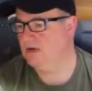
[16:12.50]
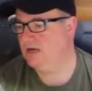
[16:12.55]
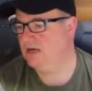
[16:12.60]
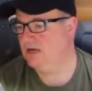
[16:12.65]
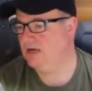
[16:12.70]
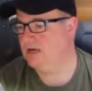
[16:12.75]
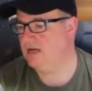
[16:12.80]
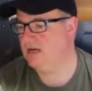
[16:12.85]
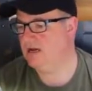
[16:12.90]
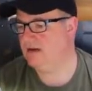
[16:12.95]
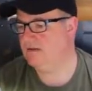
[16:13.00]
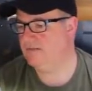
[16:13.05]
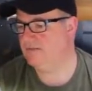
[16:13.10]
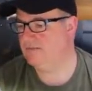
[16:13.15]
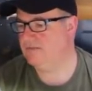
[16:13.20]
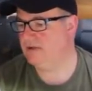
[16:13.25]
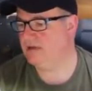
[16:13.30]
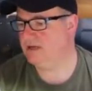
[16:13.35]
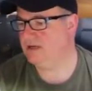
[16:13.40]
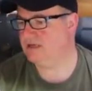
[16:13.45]
Um,
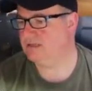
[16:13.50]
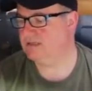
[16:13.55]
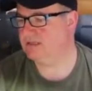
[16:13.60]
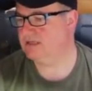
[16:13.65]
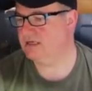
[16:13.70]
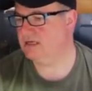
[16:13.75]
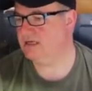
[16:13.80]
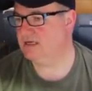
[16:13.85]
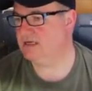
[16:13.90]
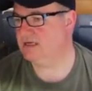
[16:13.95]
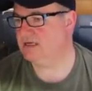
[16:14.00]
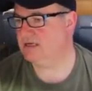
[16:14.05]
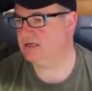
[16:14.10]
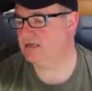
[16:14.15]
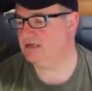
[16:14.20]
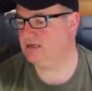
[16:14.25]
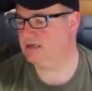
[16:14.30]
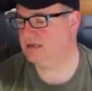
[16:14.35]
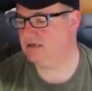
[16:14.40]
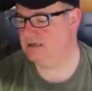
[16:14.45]
but uh,
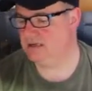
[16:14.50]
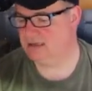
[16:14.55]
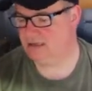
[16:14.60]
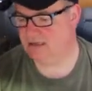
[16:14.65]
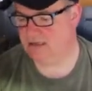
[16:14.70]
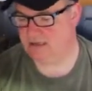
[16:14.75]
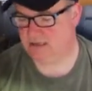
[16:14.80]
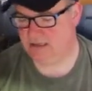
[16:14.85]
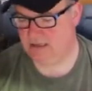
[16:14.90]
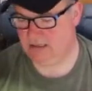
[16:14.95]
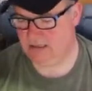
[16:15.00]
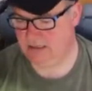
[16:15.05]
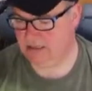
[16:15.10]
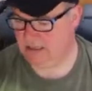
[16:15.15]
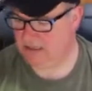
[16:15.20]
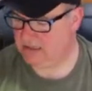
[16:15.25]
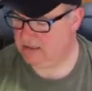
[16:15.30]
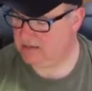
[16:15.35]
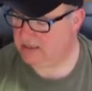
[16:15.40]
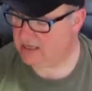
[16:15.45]

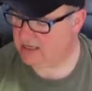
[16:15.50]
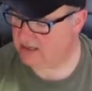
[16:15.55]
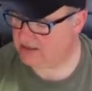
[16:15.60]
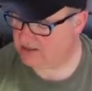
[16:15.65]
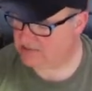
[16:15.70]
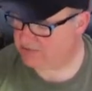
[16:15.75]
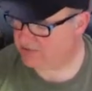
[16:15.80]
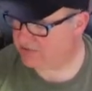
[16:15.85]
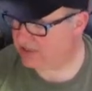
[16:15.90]
that looks